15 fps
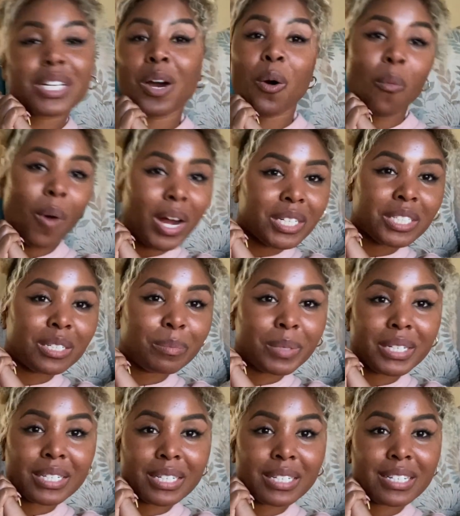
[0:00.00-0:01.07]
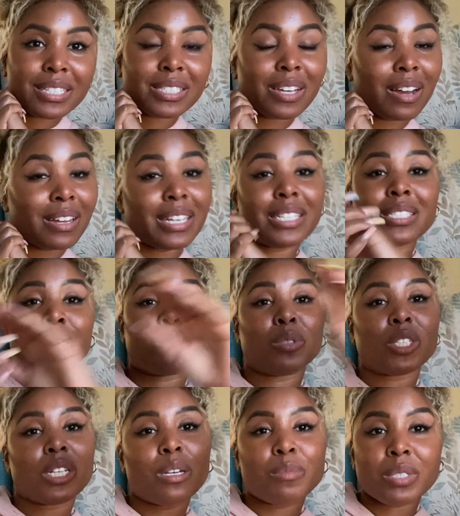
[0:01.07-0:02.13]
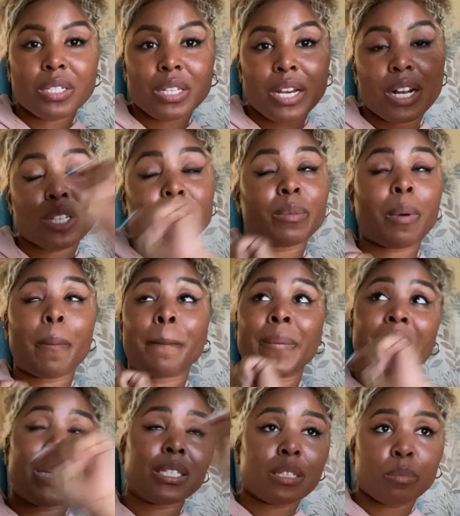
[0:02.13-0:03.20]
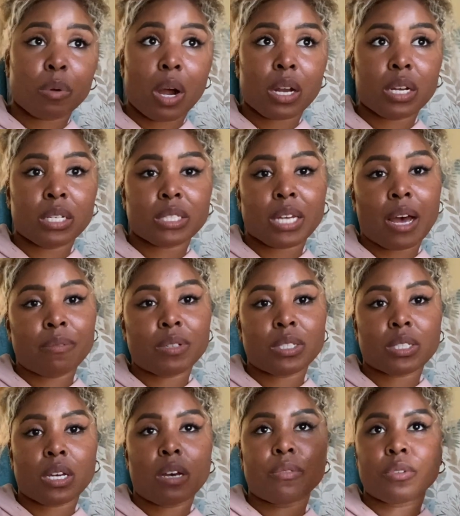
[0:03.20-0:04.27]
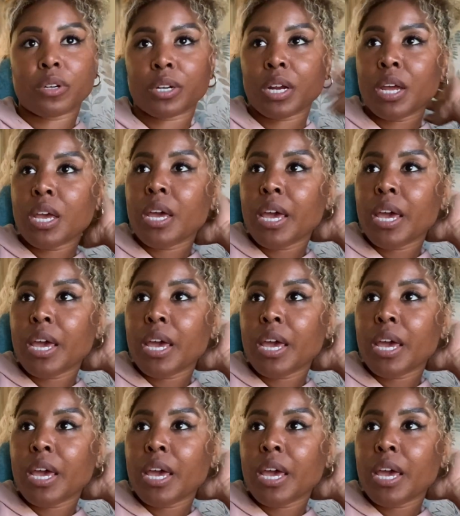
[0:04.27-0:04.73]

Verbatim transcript: go watch it because it's some gems in there, some amazing products I've discovered.